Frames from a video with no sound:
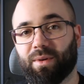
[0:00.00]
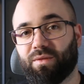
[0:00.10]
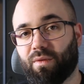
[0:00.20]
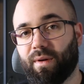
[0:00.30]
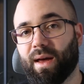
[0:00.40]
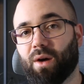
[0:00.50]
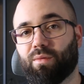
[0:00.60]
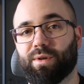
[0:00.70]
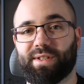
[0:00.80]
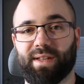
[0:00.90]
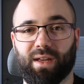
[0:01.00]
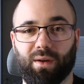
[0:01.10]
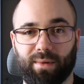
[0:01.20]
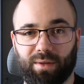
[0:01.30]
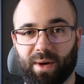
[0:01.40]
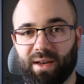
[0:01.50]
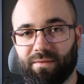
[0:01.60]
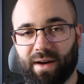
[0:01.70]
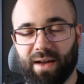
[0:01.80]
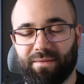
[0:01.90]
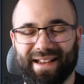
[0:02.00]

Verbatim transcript: but for now we're sticking with 25.